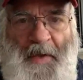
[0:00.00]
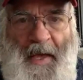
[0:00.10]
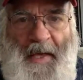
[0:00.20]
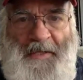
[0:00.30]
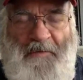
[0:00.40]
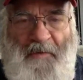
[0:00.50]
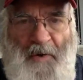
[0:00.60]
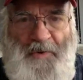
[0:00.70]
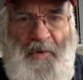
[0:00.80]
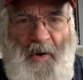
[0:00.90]
It's a
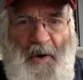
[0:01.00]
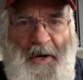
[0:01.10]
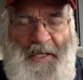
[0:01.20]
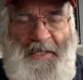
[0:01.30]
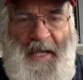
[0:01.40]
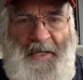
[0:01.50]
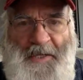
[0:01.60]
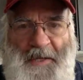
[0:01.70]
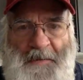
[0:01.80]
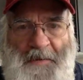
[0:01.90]
virtual
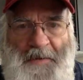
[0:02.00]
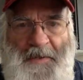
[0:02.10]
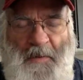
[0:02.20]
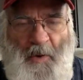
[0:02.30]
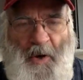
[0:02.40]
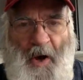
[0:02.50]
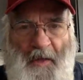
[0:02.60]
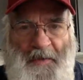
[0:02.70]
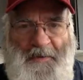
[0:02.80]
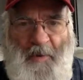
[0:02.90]
organization. Someone
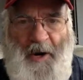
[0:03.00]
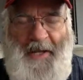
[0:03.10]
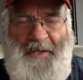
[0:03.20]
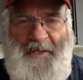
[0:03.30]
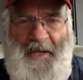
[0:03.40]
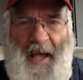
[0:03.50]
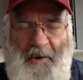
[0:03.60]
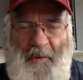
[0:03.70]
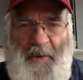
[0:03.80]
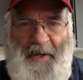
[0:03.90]
called this morning and said, how
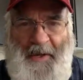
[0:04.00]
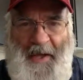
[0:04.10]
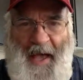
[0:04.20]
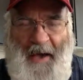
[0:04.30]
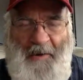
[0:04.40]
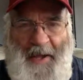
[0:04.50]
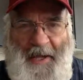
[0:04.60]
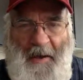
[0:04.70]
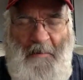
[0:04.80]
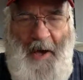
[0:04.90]
do I
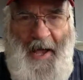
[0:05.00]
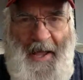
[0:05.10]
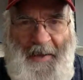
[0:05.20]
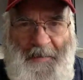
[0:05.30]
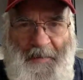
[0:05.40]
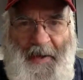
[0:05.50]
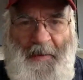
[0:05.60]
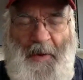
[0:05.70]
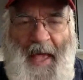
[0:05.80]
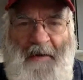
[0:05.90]
come by?
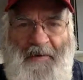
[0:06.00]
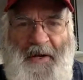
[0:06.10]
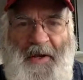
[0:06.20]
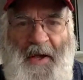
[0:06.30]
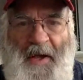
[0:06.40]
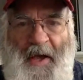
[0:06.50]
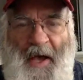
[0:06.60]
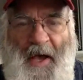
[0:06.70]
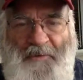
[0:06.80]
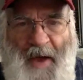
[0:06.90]
We have an
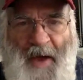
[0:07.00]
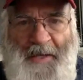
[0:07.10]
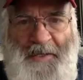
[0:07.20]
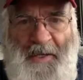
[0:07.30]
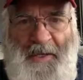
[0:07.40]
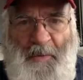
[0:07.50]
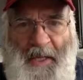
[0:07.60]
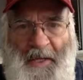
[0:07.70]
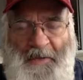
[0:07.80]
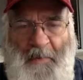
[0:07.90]
address that we list